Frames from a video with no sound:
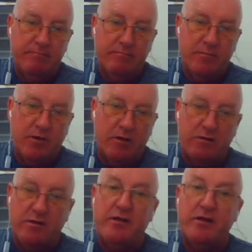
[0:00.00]
It's
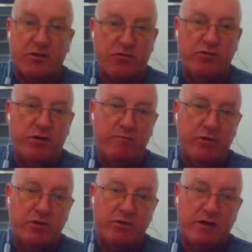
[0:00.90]
the industrial
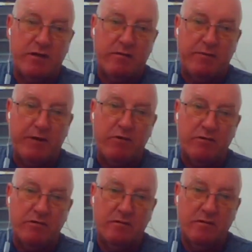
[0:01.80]
emissions that are the big
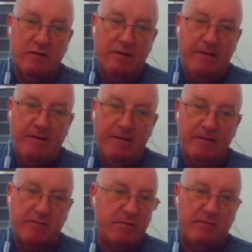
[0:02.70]
ones.
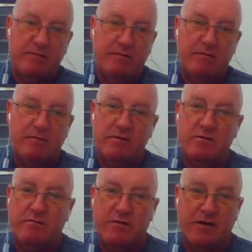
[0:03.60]
It's not
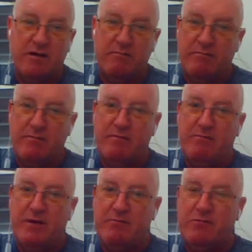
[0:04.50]
fucking
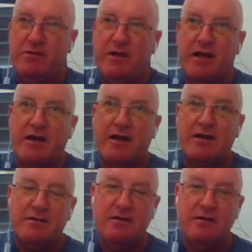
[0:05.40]
people in their cars,